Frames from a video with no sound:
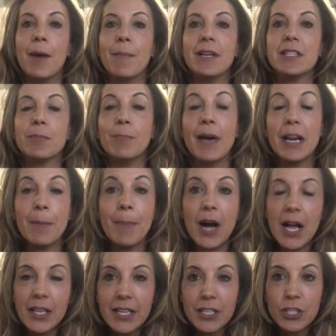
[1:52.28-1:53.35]
It's
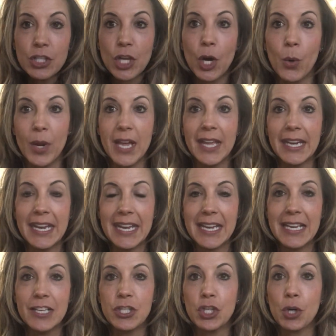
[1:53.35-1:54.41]
metabolic, so it
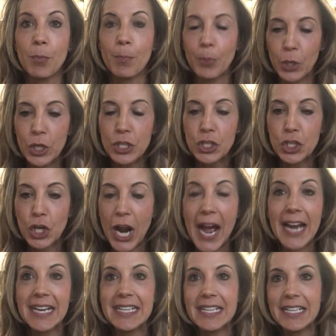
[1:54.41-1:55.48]
is your burst, your
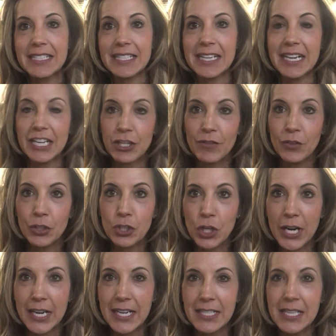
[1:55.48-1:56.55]
high intensity interval
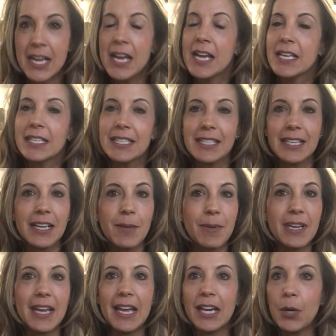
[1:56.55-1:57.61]
trainings. This is going to
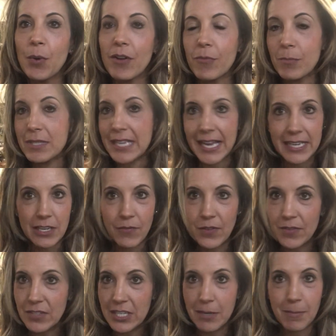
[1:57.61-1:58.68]
be anywhere from 10 to
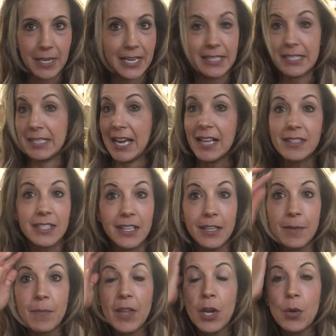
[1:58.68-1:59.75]
15 minutes. That's
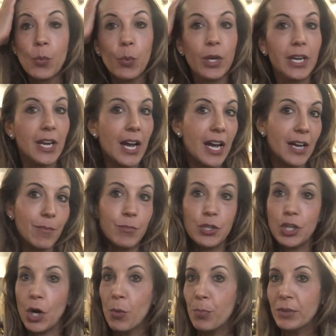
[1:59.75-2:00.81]
it. We
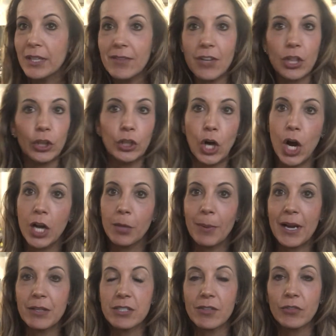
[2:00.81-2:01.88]
don't believe in long
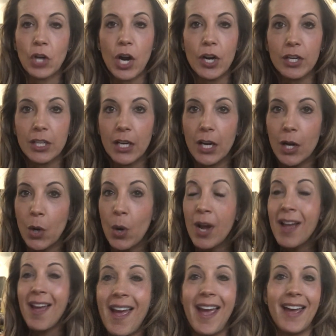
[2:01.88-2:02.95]
bouts of cardio
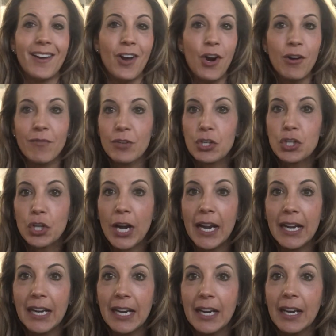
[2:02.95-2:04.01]
and
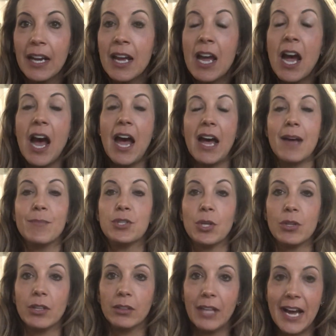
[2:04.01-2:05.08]
overtraining.
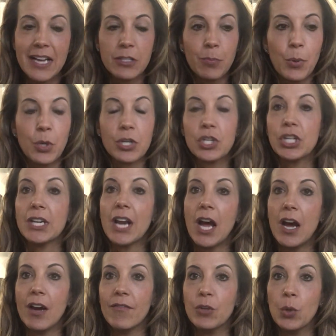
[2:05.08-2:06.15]
So the last portion
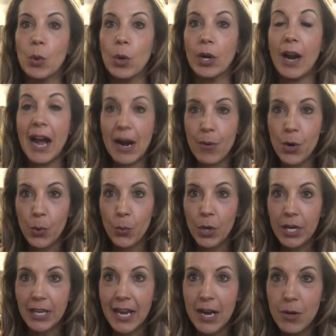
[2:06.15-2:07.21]
of your hour
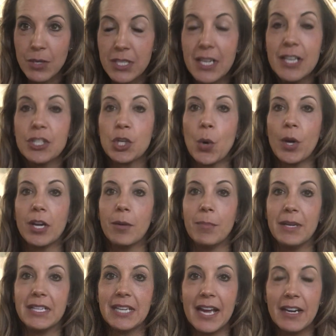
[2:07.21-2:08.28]
workout is going to
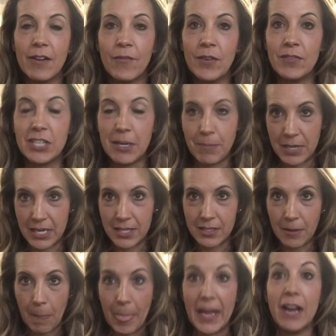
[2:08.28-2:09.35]
be 10 to 15
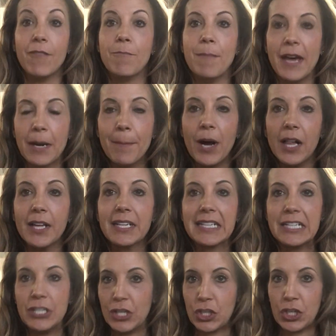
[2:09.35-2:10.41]
minutes of metabolic
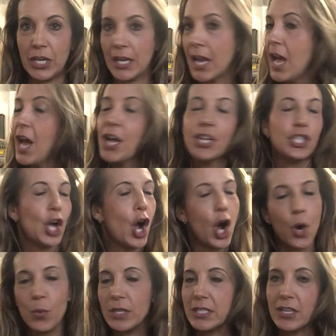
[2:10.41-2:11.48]
conditioning. It's
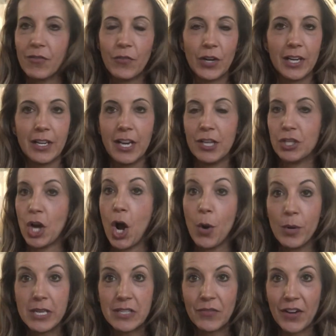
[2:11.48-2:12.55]
always different, it's
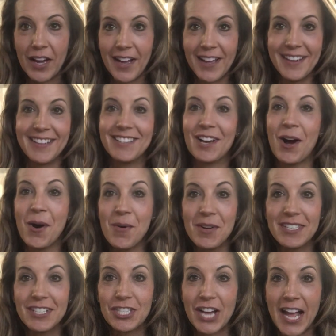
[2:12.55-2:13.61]
always fun, it's
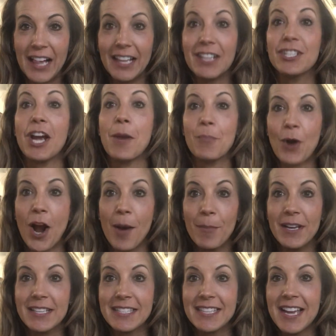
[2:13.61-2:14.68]
always a challenge, I
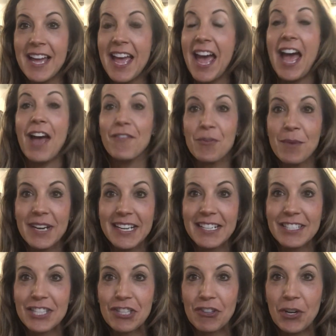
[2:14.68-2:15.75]
promise. Everybody
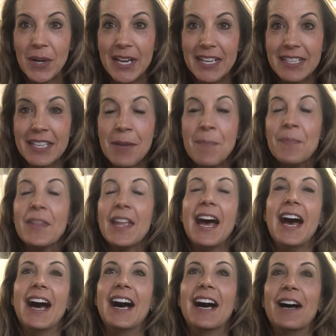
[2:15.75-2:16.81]
gets through it.
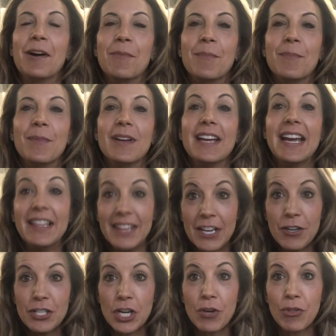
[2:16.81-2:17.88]
And
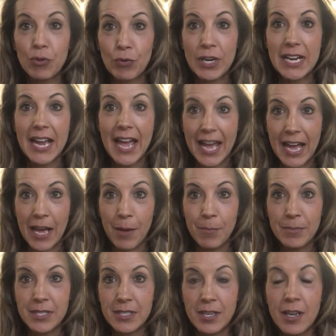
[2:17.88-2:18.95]
there's our 3
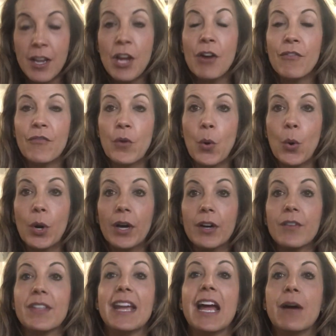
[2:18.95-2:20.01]
M's
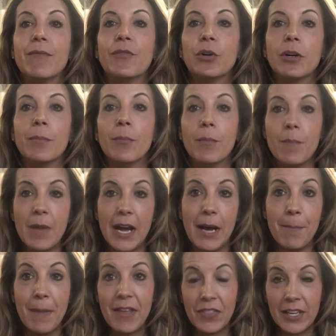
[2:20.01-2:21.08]
for the M4
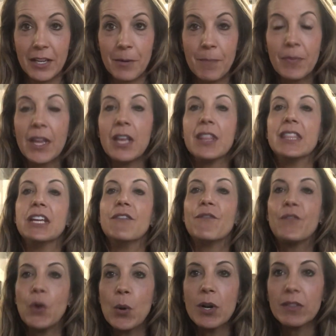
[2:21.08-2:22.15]
method. The
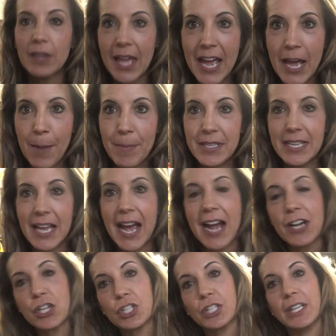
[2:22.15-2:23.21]
4th M is
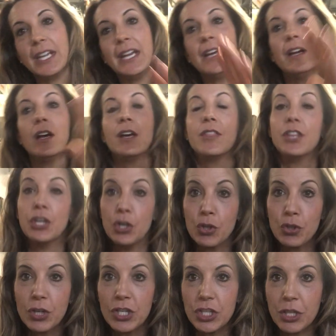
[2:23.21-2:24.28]
actually the
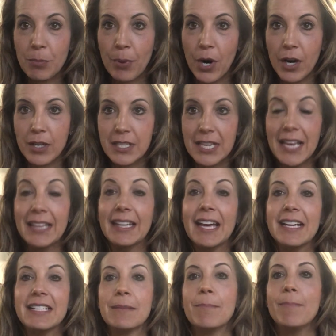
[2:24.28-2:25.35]
nutrition part, and
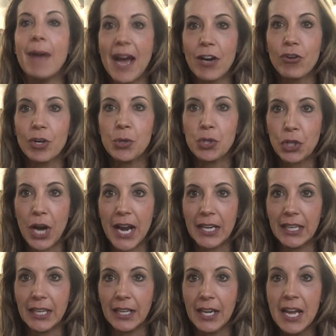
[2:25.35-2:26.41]
that is macro
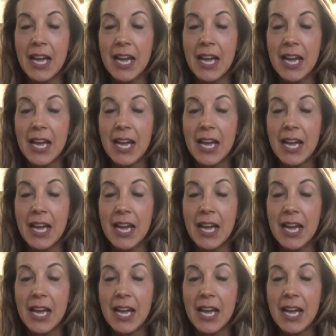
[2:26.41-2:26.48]
tracking.